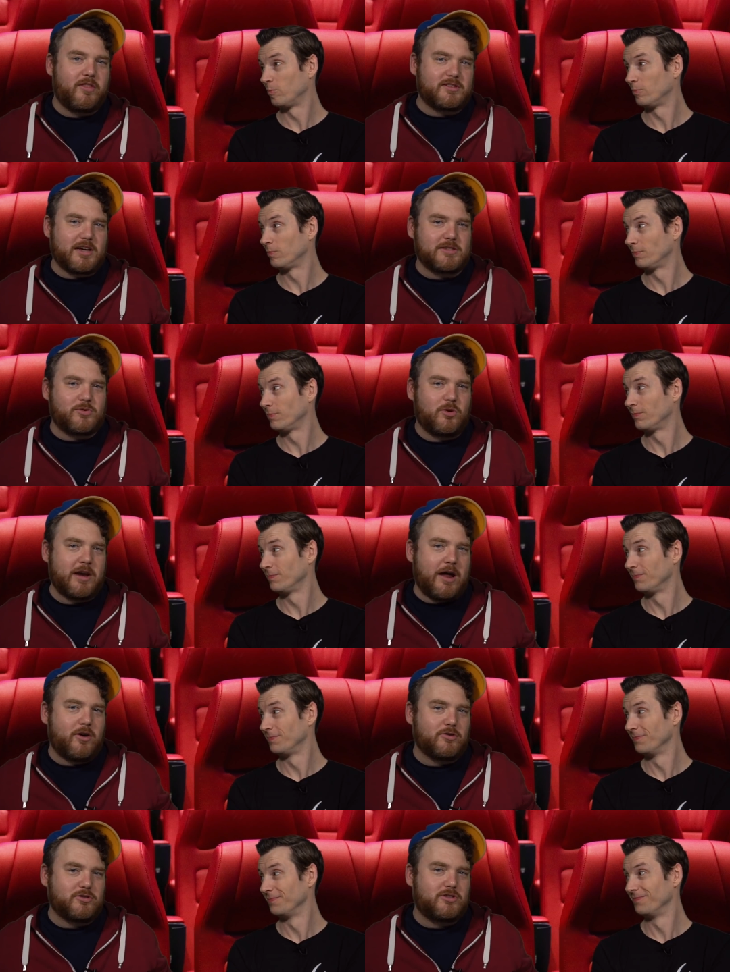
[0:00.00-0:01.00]
Speaker 1: at this high school
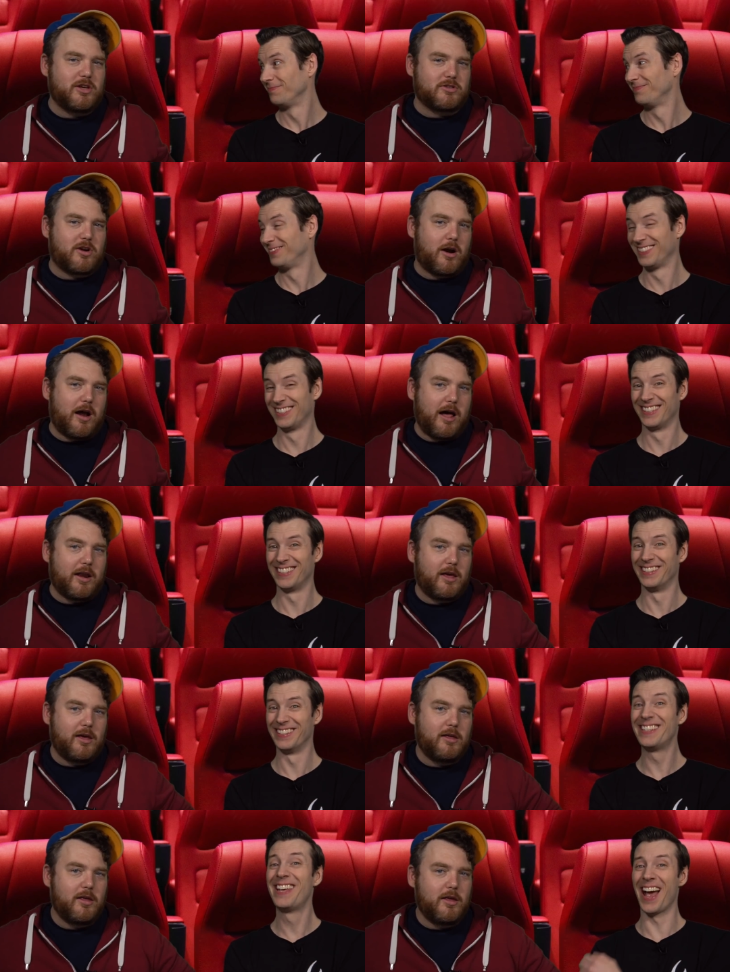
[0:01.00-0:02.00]
now knows does
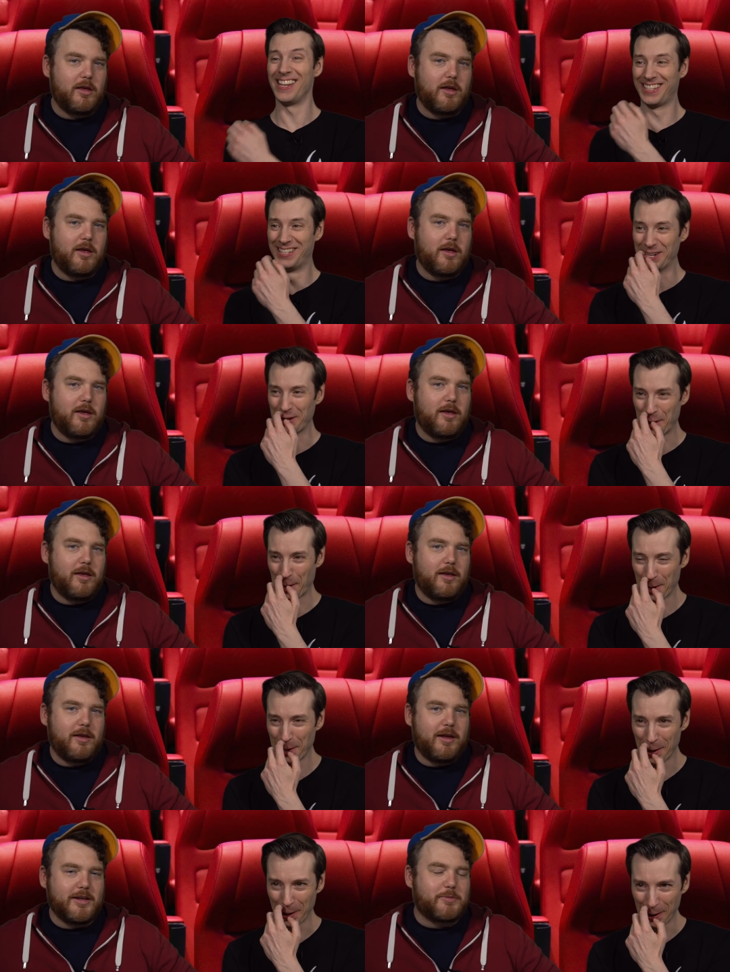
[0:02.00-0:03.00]
karate. Yes.
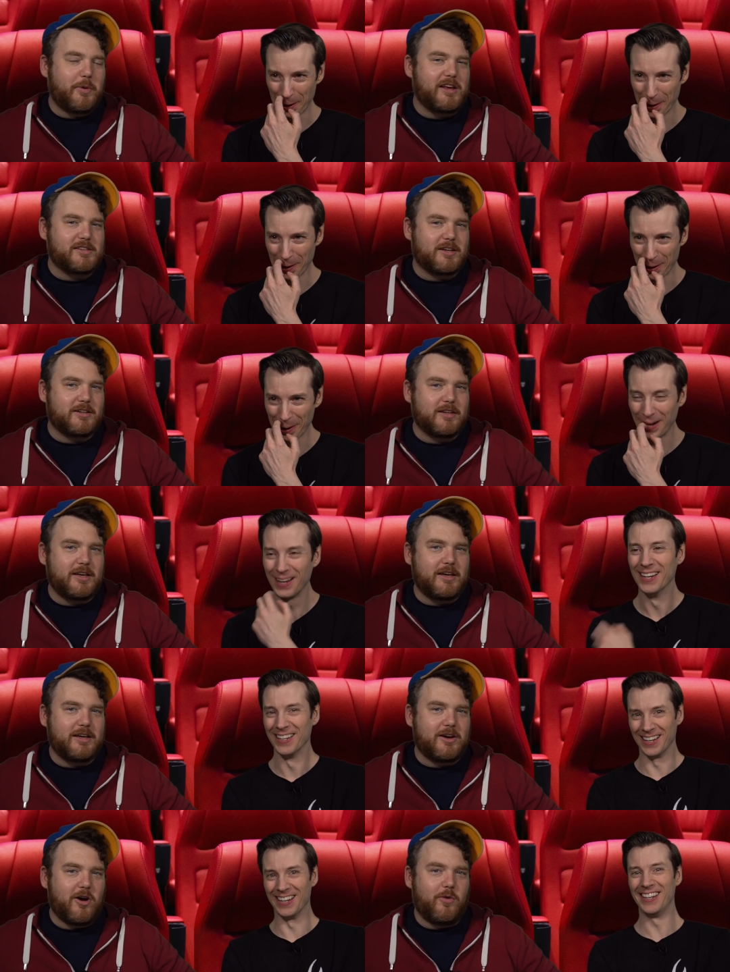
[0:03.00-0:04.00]
it's
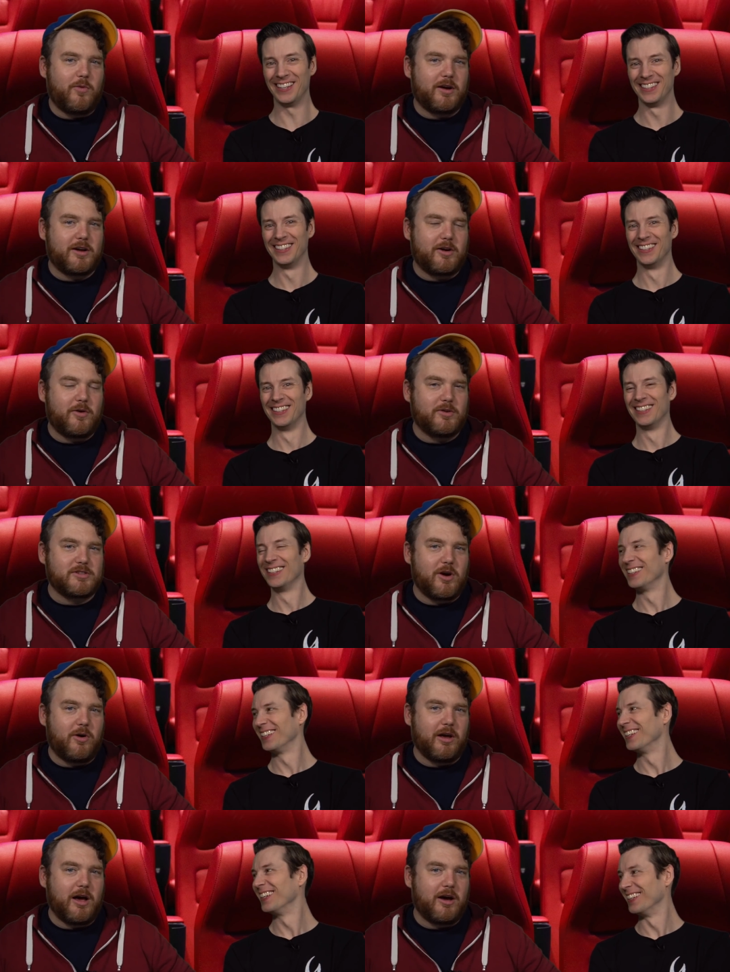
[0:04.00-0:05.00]
basically uh-huh. what what's
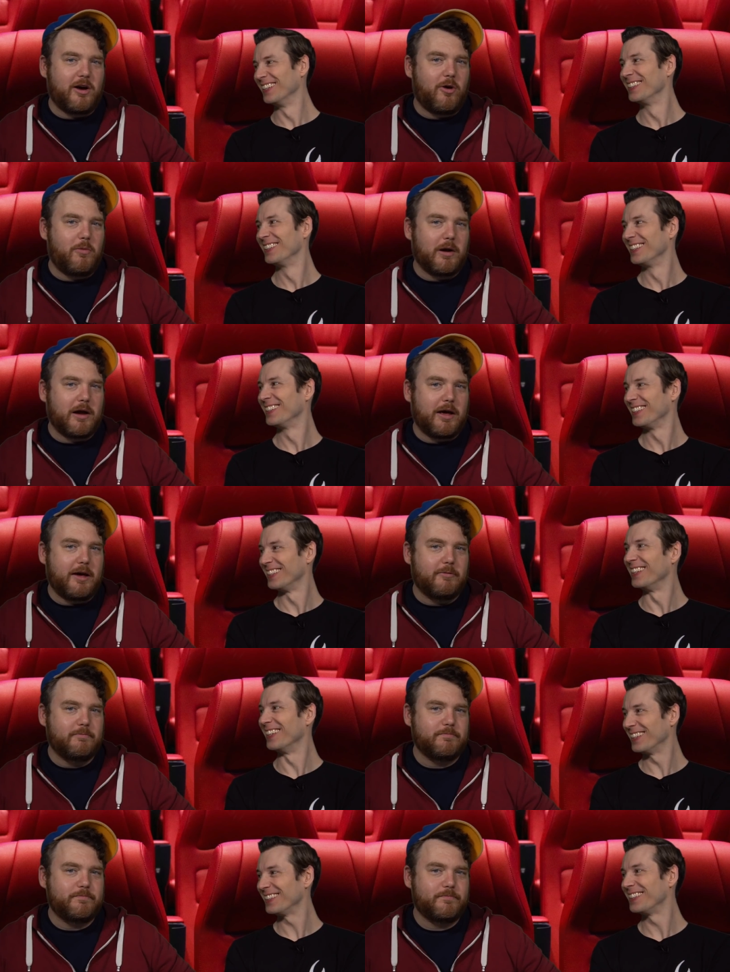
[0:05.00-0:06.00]
going on in Cobra Kai.
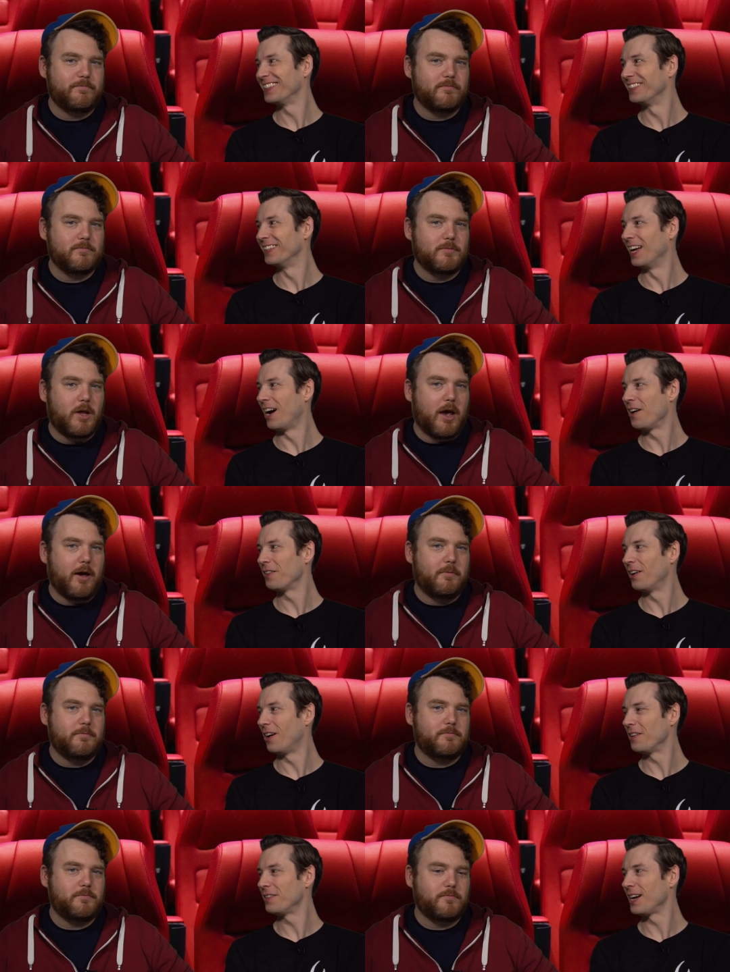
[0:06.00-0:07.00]
Speaker 2: Yeah. Yeah. All,
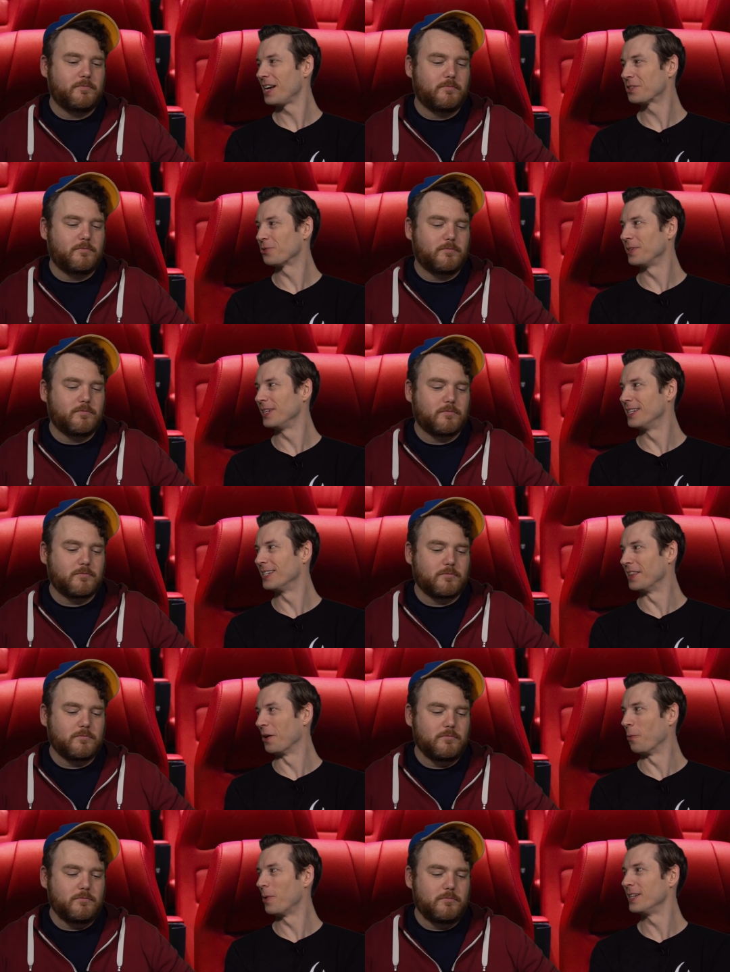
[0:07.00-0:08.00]
all the high school kids
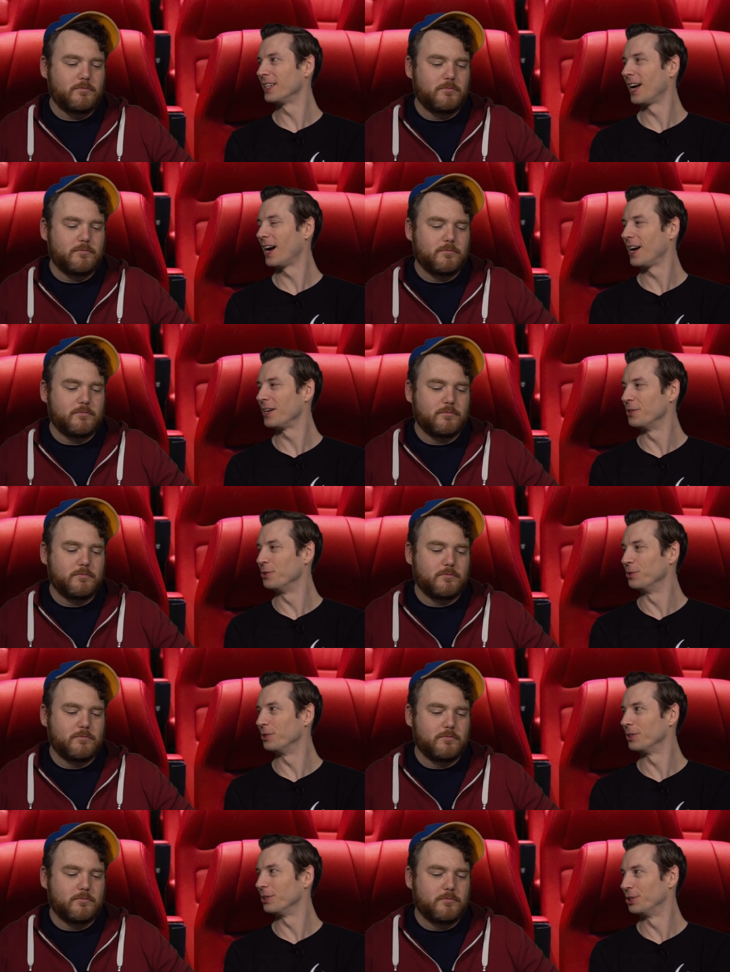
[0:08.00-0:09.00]
and the one guy
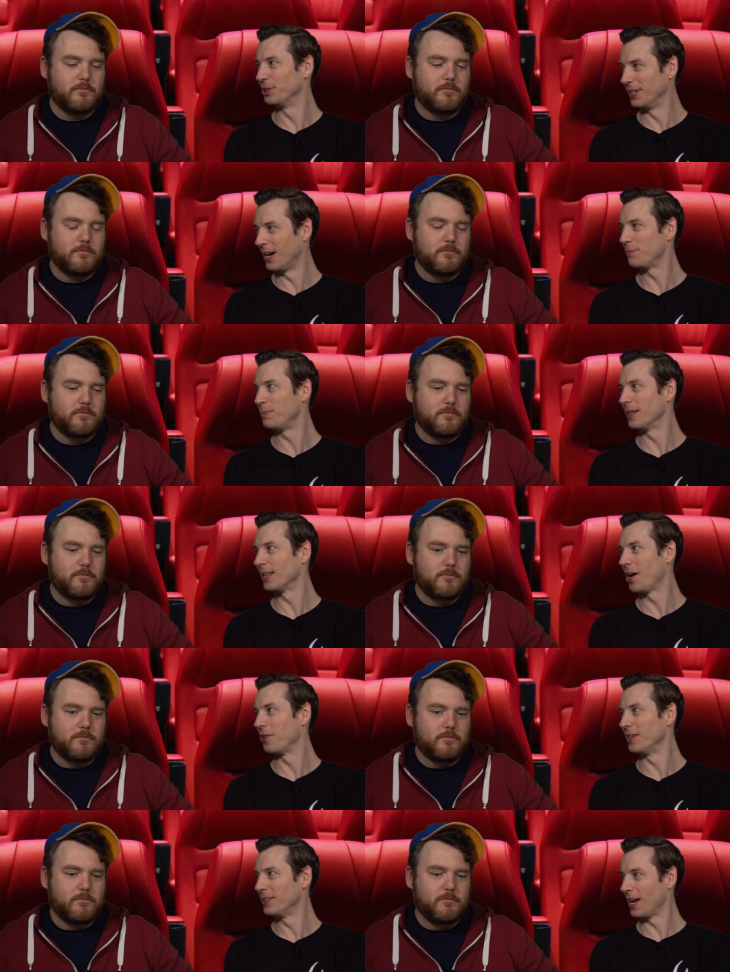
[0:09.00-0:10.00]
who should not be
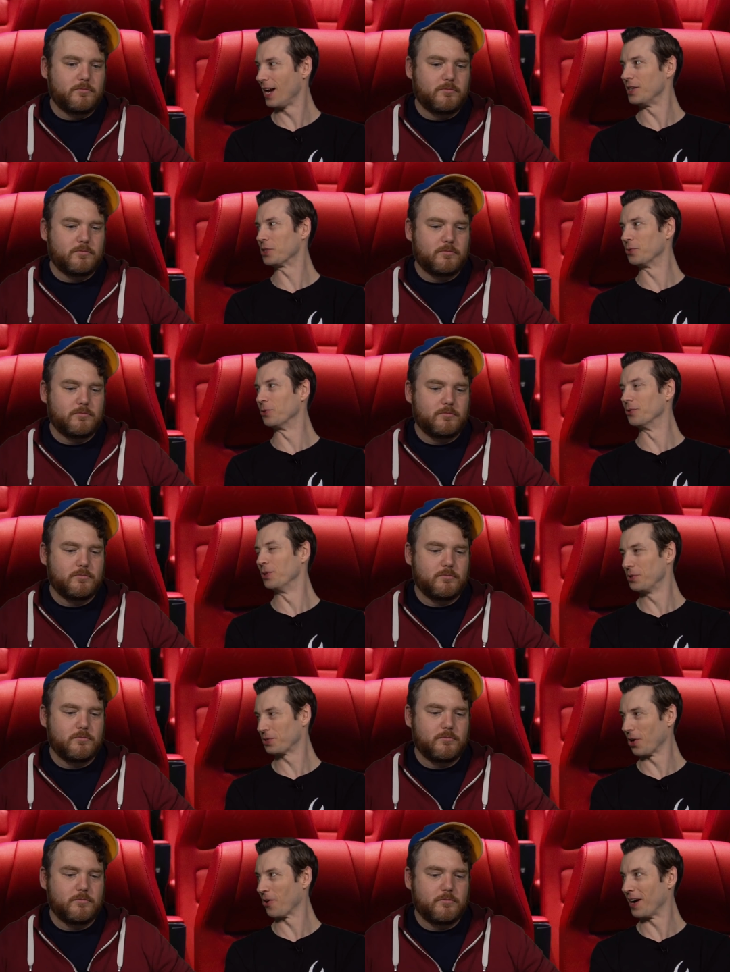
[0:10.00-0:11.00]
allowed in the high school
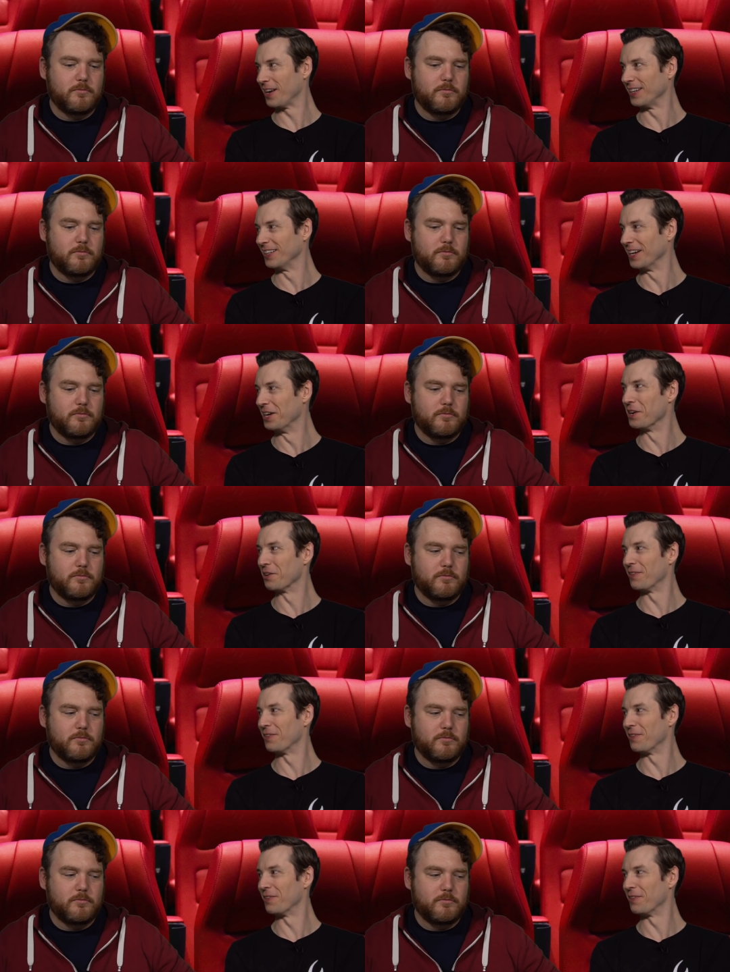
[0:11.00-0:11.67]
knows karate and are